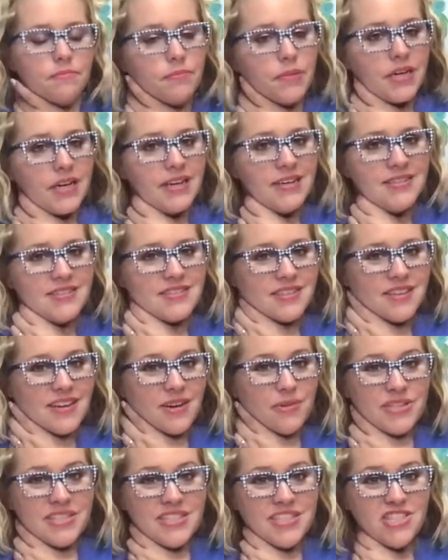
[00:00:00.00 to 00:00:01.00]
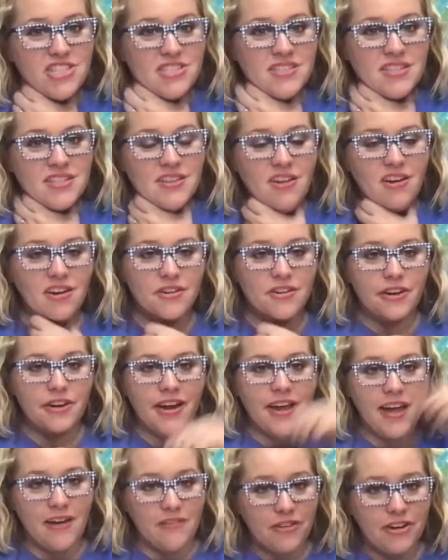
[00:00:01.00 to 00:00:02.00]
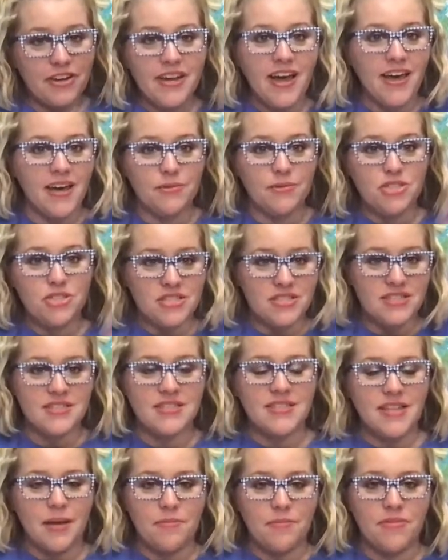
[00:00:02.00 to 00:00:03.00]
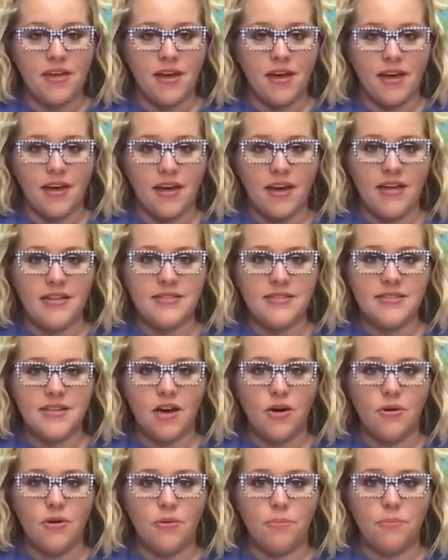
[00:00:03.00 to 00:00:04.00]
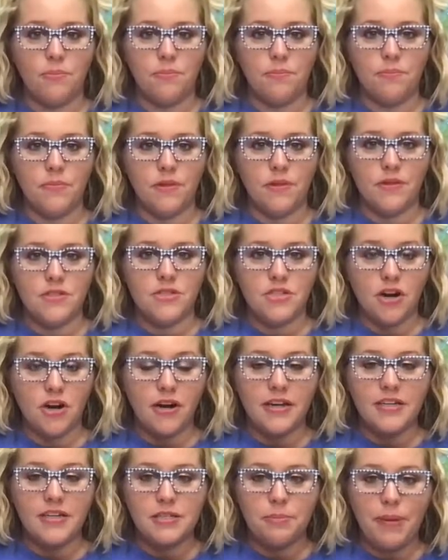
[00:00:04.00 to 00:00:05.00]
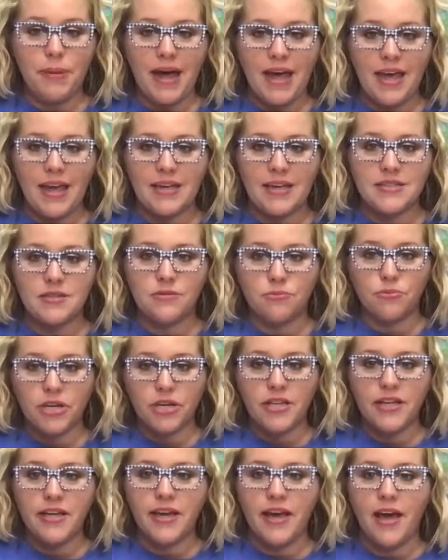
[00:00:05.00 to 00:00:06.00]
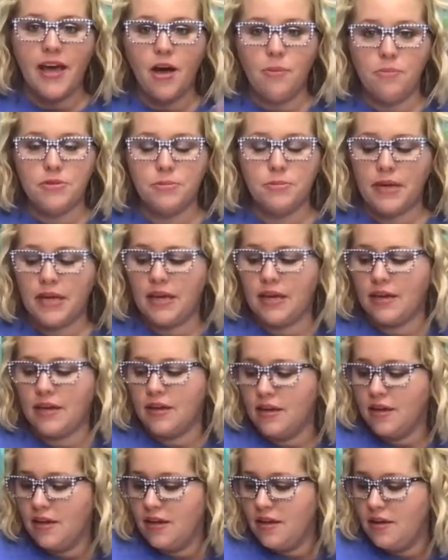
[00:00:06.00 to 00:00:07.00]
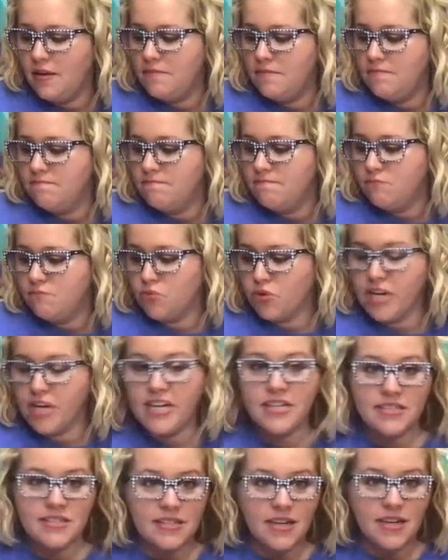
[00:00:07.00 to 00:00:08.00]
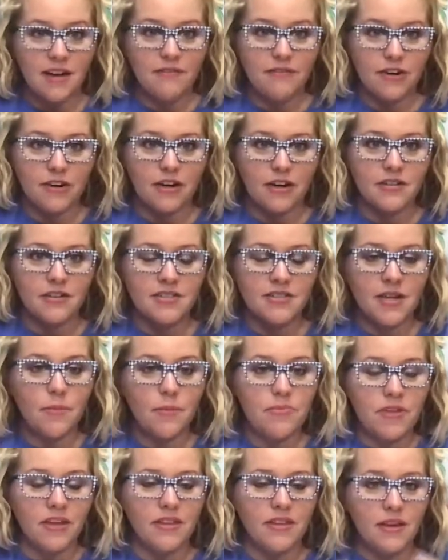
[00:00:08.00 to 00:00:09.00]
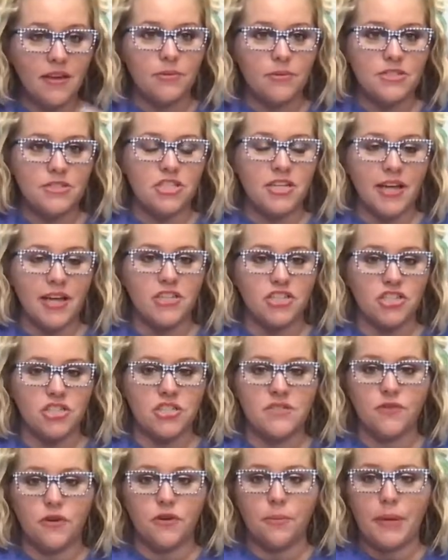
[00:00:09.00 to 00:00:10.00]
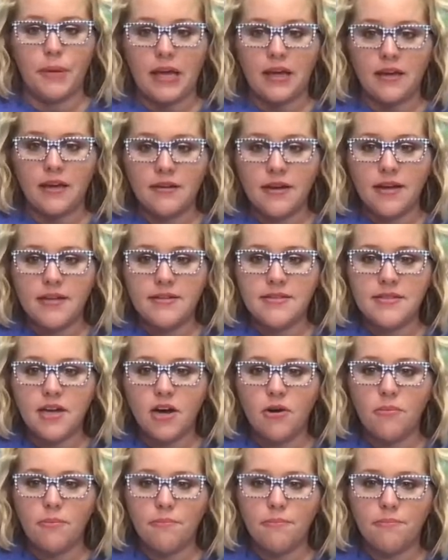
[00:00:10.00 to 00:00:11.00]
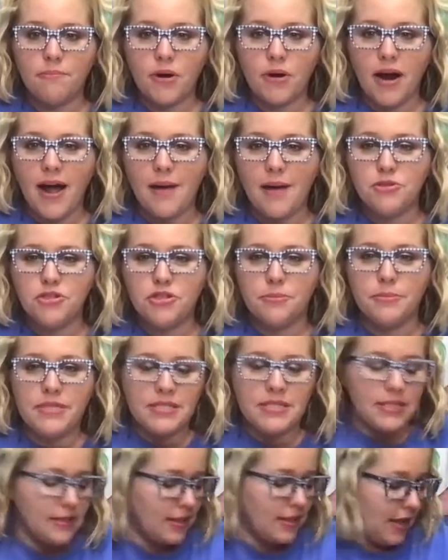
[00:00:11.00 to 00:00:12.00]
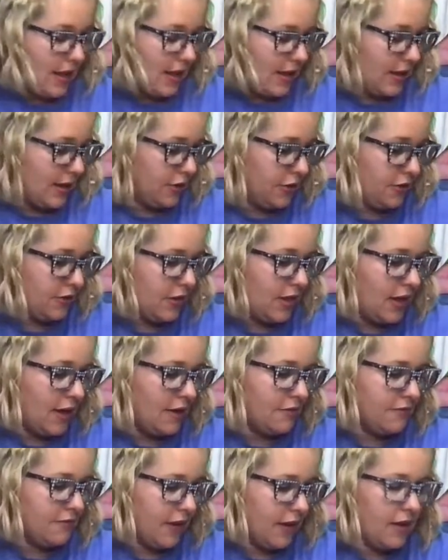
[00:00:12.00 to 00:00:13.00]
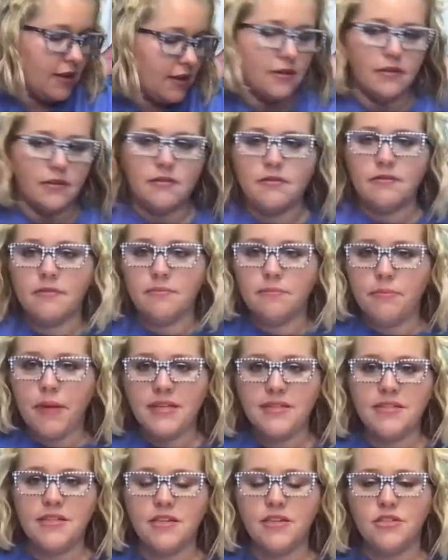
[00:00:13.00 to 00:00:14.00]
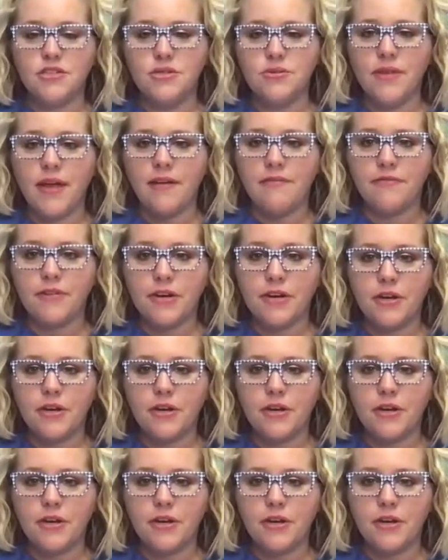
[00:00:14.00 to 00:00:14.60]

because you know with dishes and laundry every day it was just the same thing and so starting to paint really helped me rediscover something that was like just for me. And so perhaps you're missing that in your life, and painting could do that for